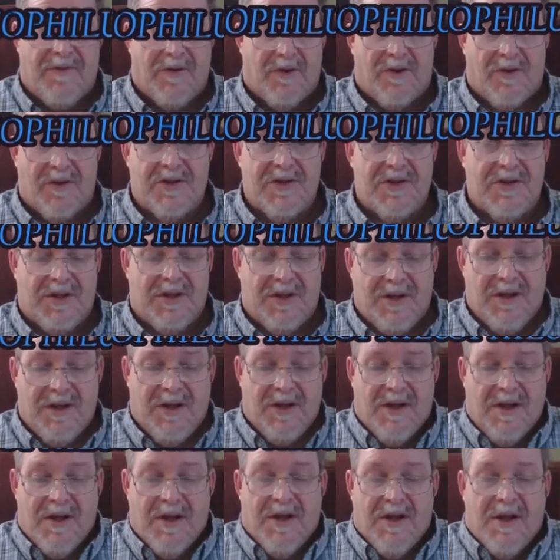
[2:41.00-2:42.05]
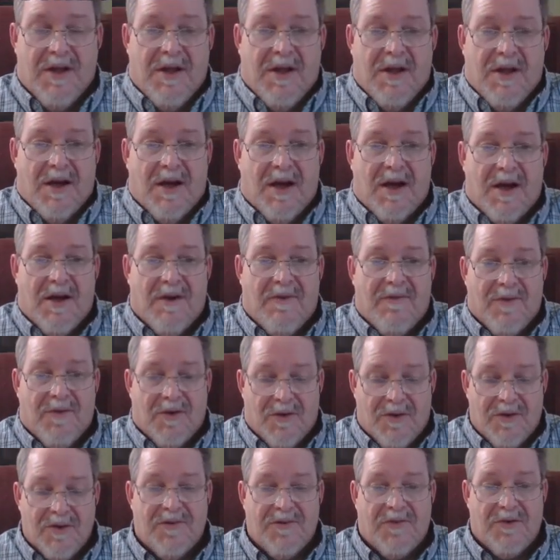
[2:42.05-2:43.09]
first uh,
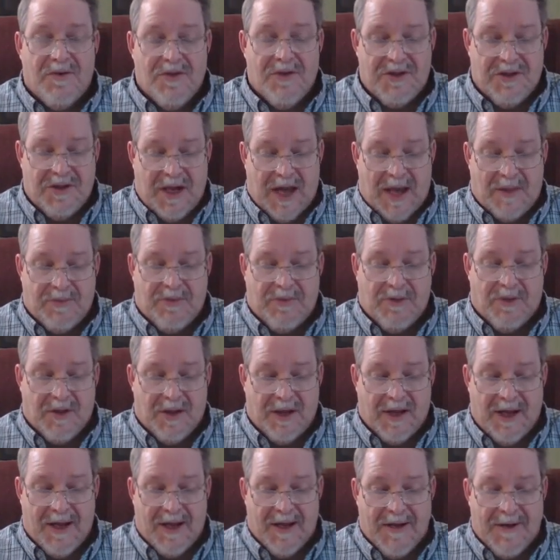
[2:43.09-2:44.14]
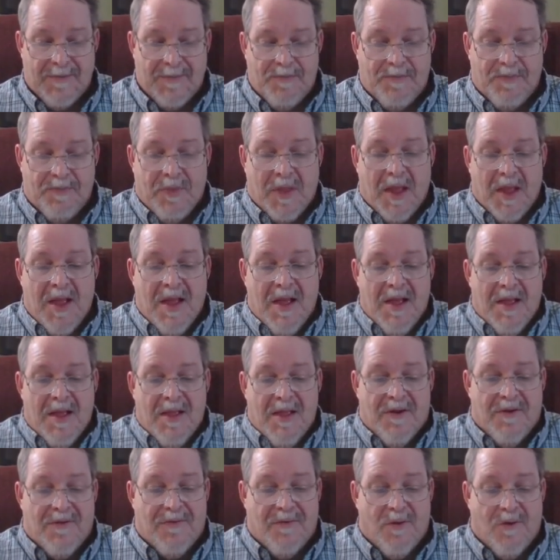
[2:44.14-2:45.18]
verse, first chapter again
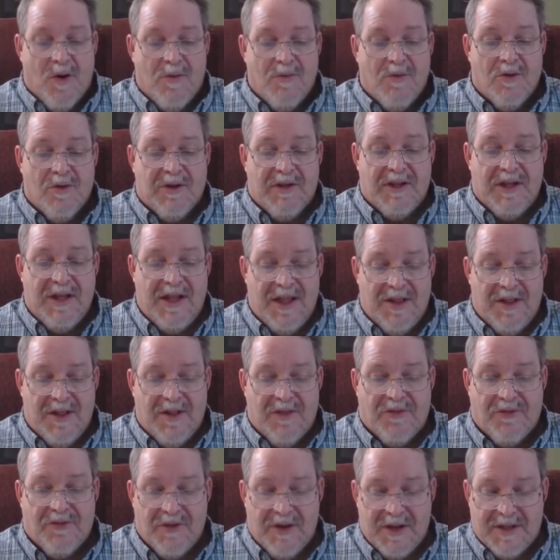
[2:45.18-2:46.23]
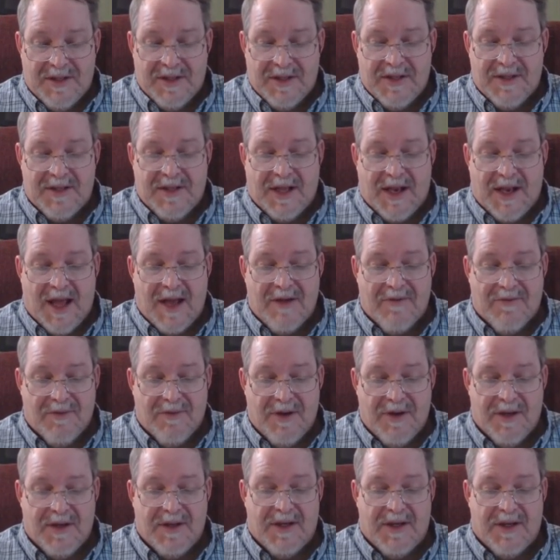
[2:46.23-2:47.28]
the former te- theses that I've
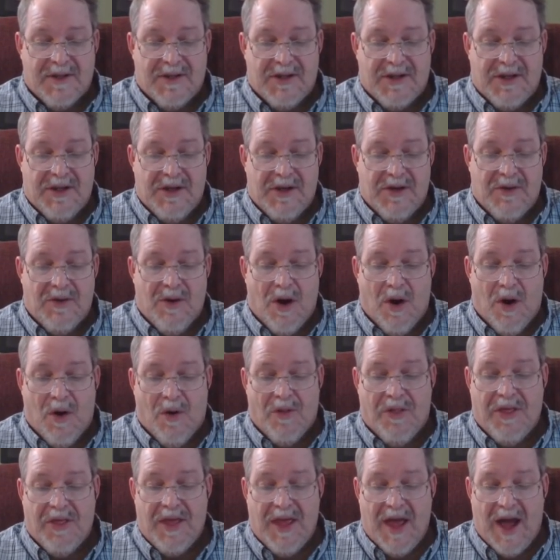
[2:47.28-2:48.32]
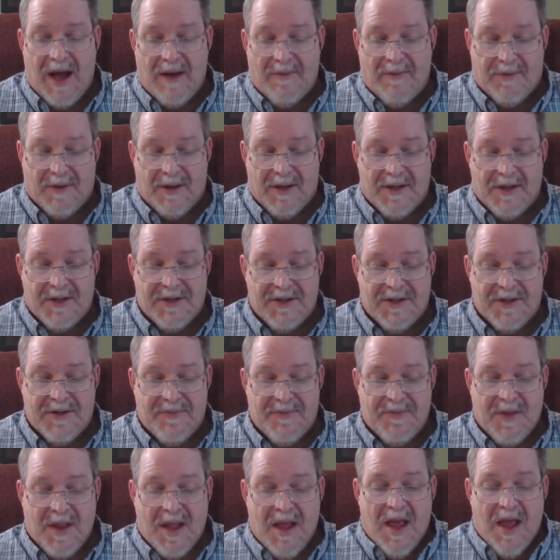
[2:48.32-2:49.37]
written unto you, O Theophilus,
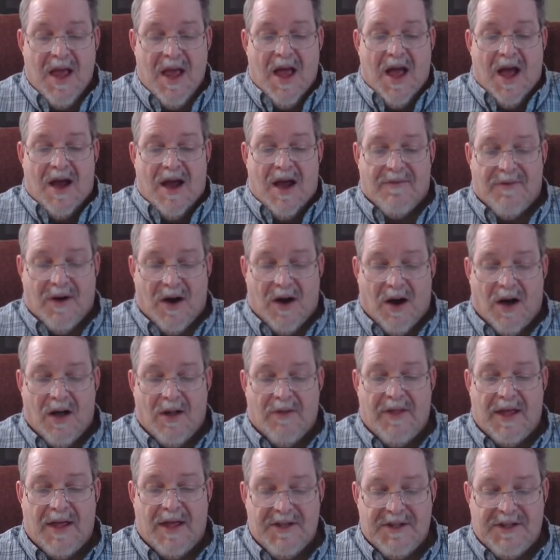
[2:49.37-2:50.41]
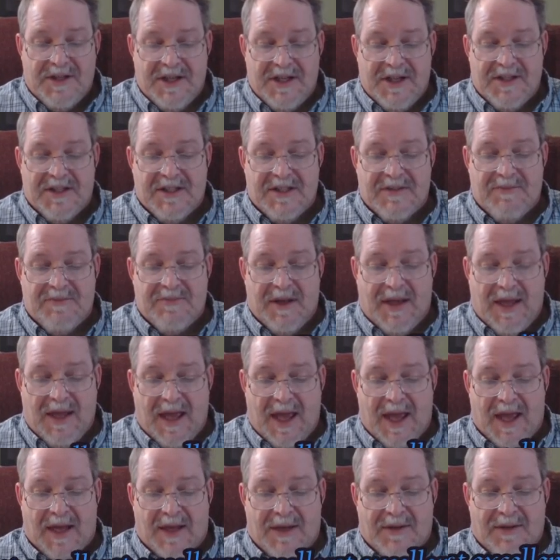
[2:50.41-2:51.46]
of all that Jesus
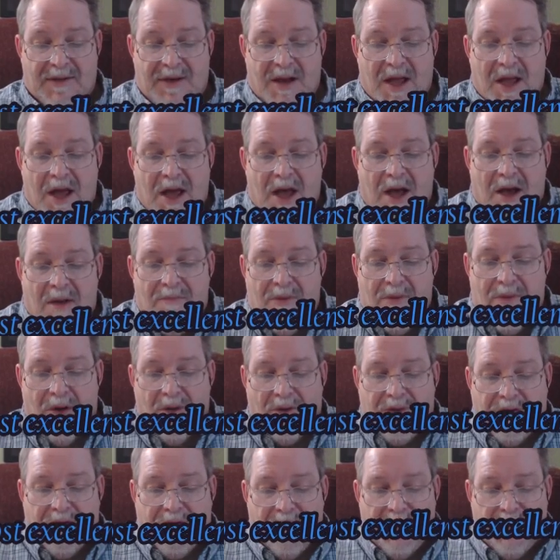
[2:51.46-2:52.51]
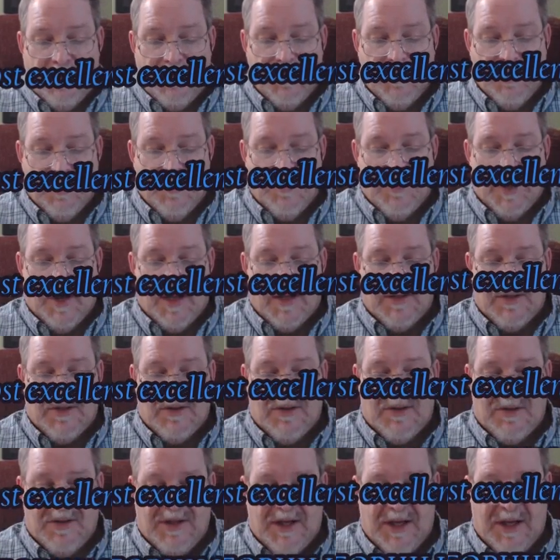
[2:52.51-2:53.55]
began both to do and
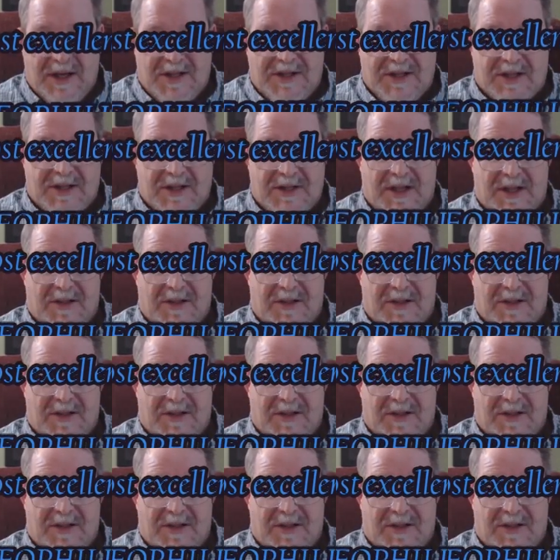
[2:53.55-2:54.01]
to teach